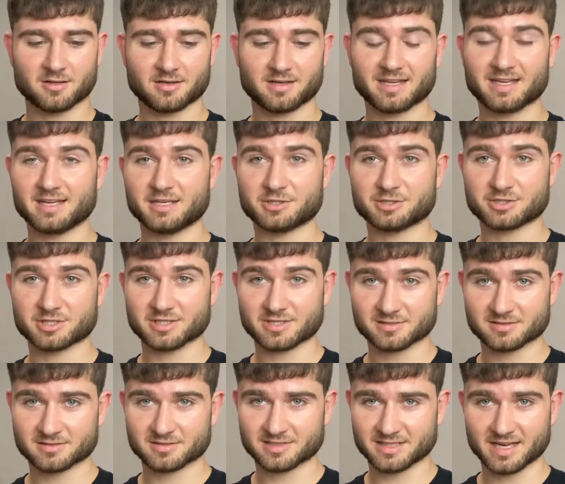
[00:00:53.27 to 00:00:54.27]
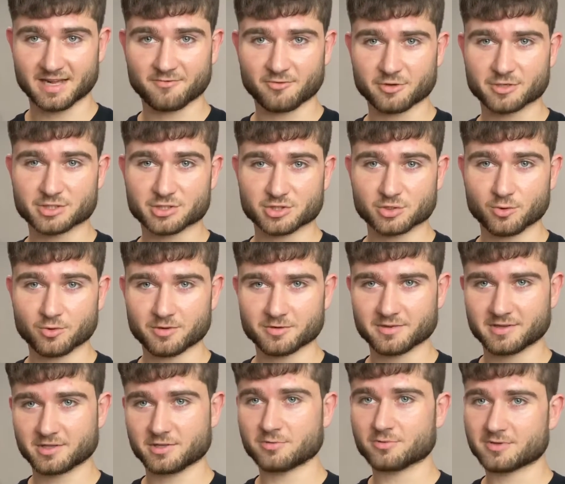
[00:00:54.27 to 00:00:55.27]
each and every sword
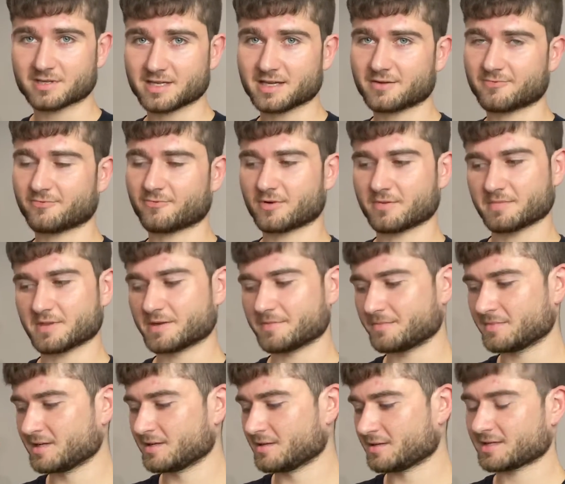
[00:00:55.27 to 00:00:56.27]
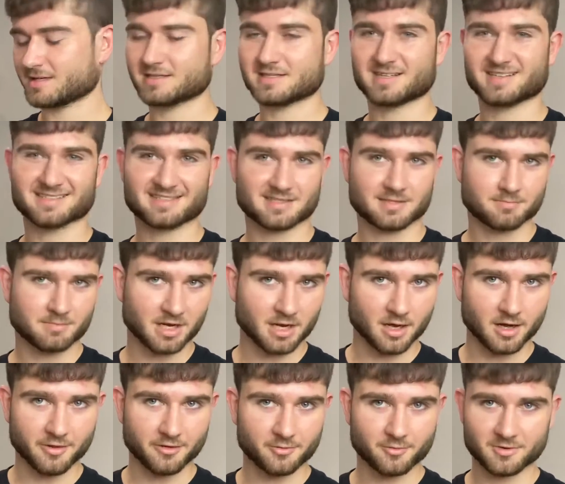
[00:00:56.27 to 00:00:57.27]
that you get from them, because like I said, my
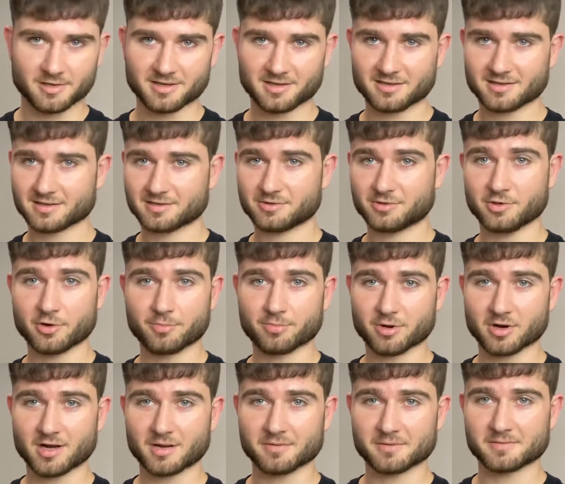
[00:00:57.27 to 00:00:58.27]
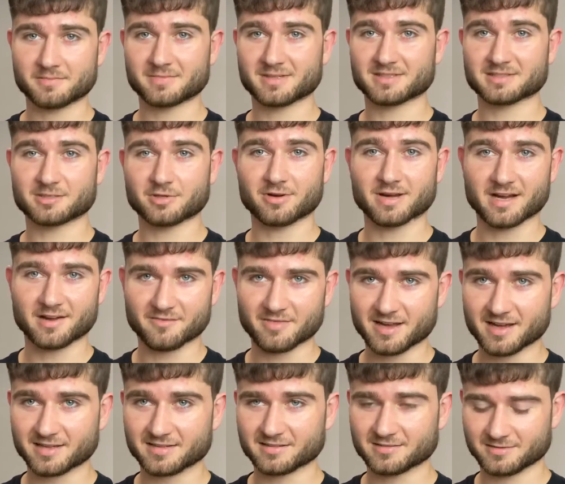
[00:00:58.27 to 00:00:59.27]
other one, no problem, don't have
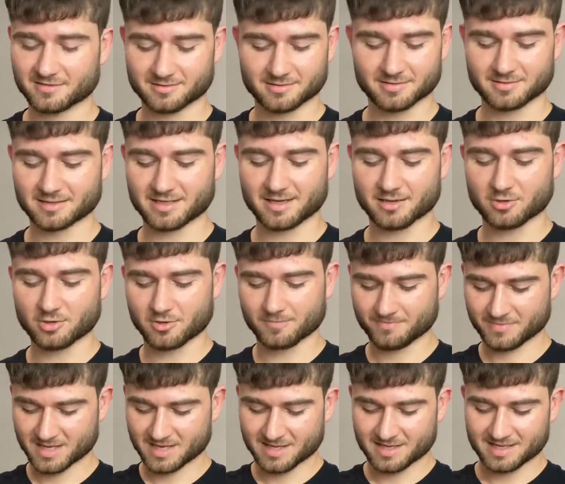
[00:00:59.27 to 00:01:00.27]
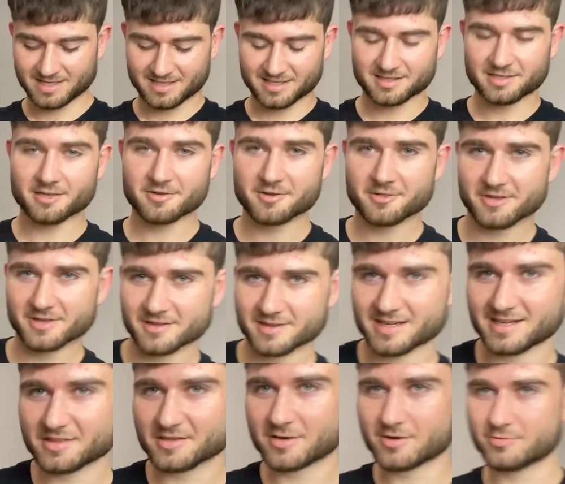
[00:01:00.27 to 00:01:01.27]
that at all. And another thing that I
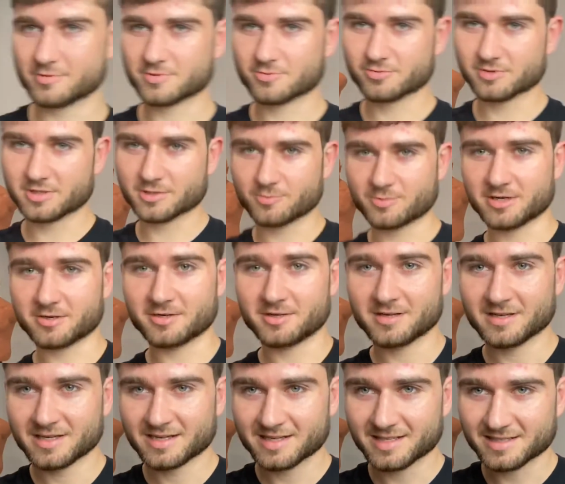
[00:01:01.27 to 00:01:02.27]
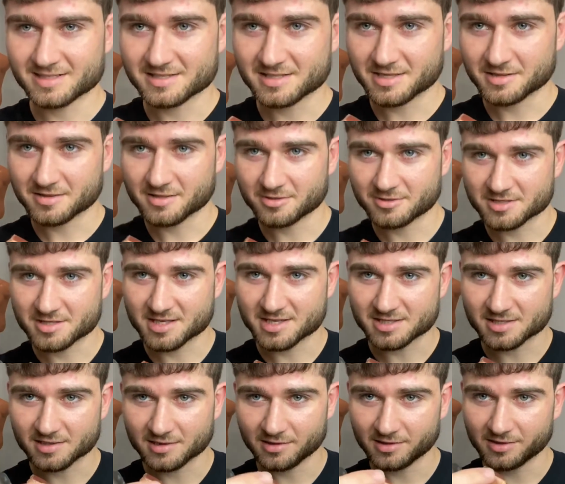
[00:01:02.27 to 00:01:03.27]
thought was really weird is that there's
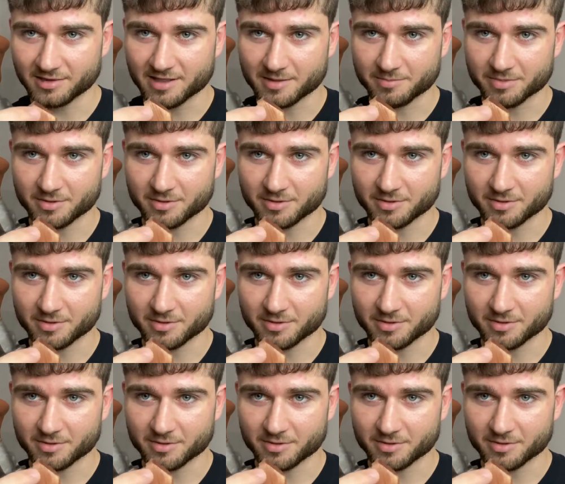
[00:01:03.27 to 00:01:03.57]
this lip